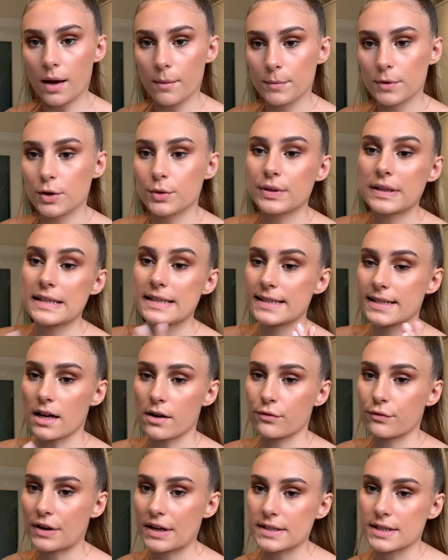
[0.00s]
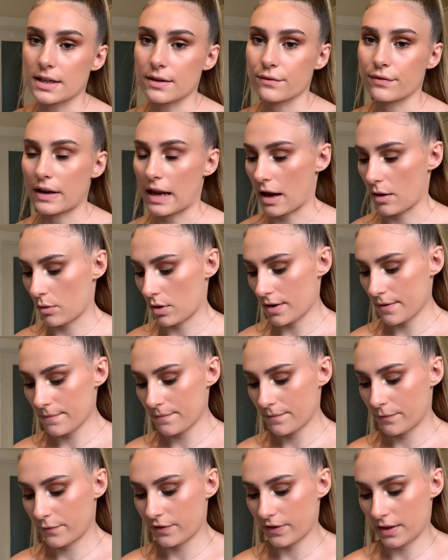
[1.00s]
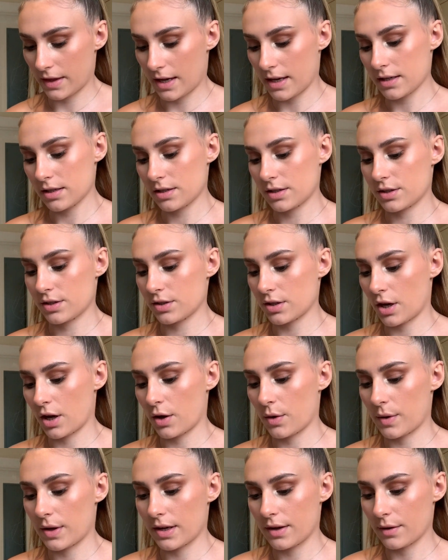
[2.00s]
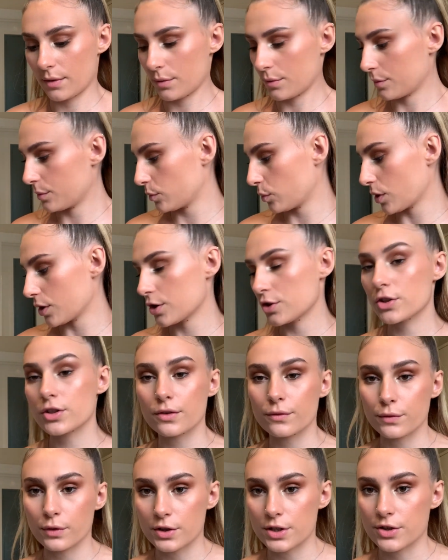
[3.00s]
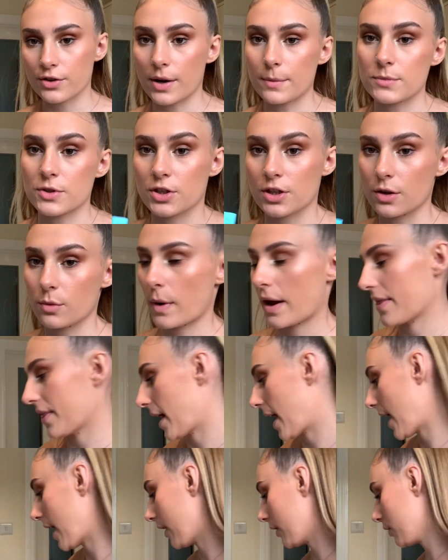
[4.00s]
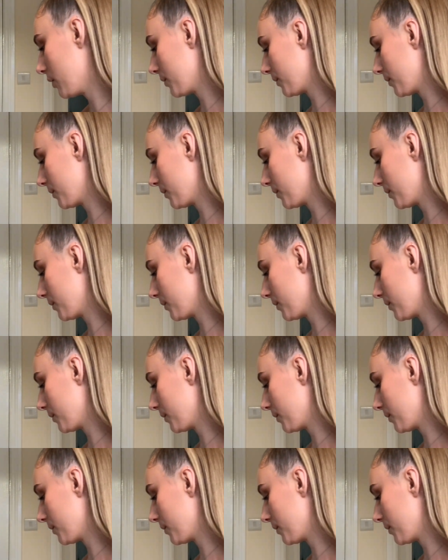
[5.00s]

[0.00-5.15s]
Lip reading: you'll need self-raising flour for this, so 140 grams to weigh that out,